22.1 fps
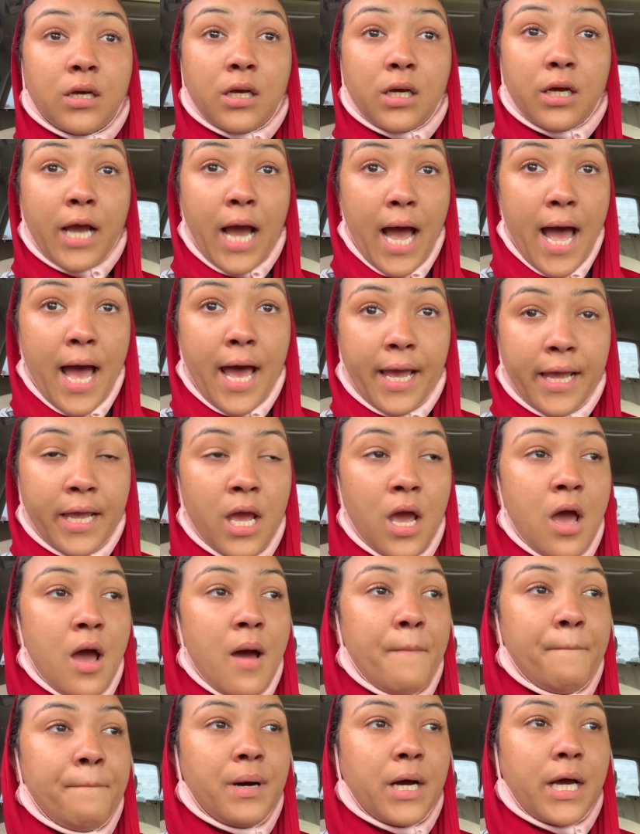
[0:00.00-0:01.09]
guy,
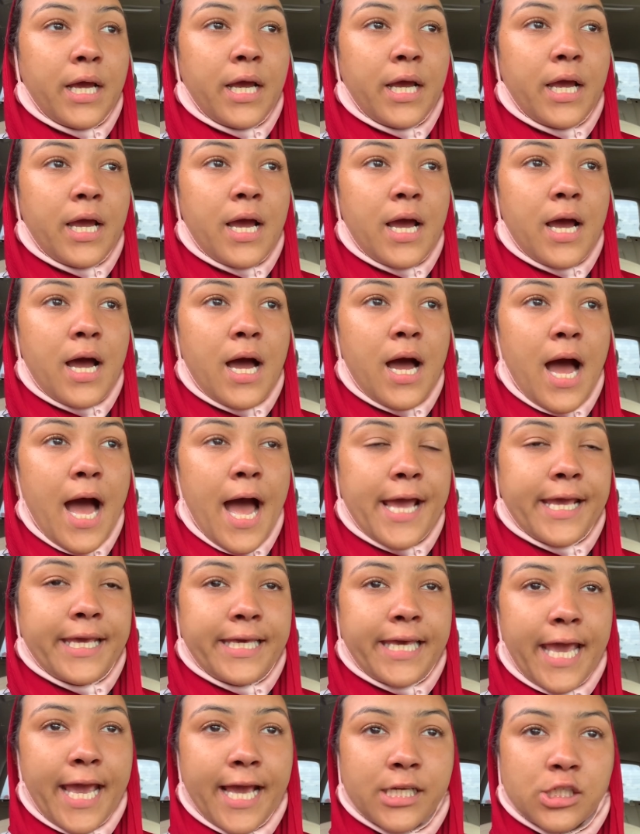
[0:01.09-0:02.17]
but I
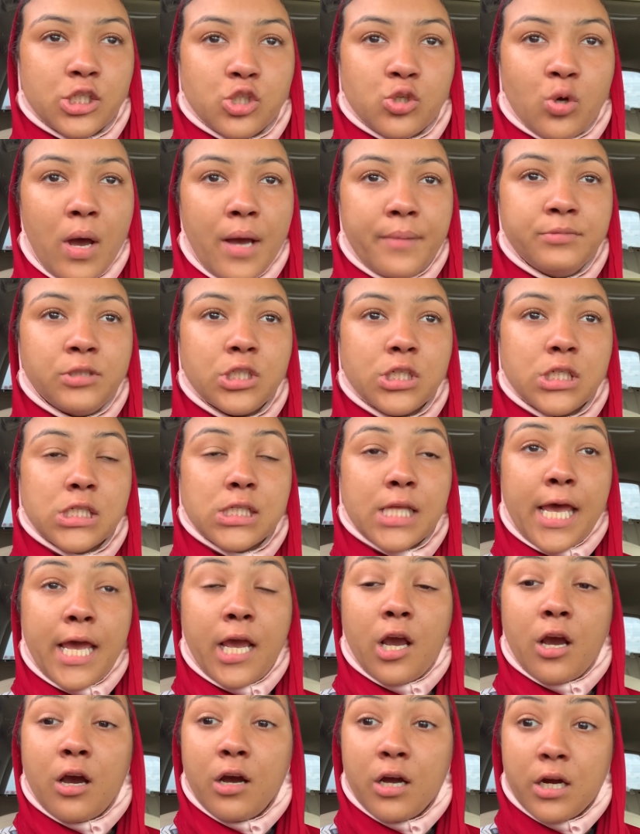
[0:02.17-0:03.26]
can't. So I'm just
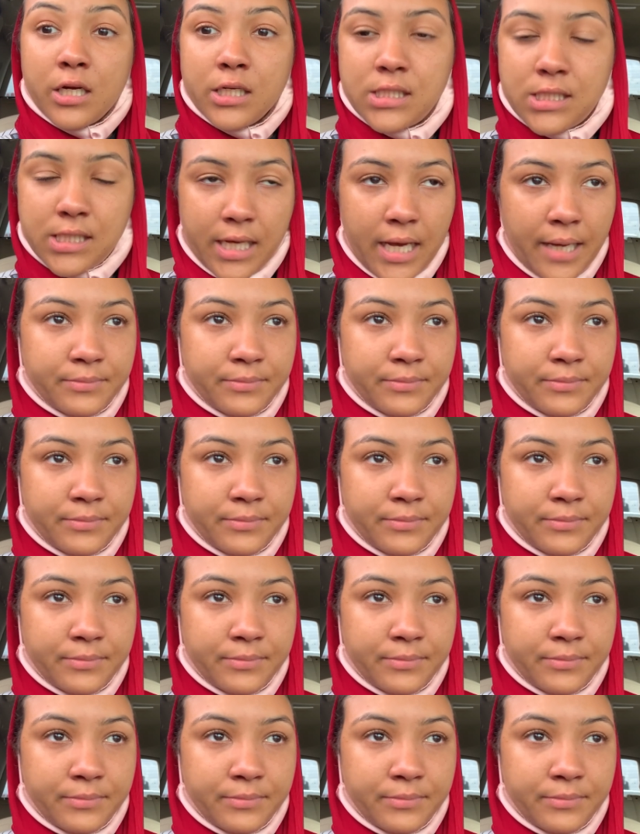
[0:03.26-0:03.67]
cursing.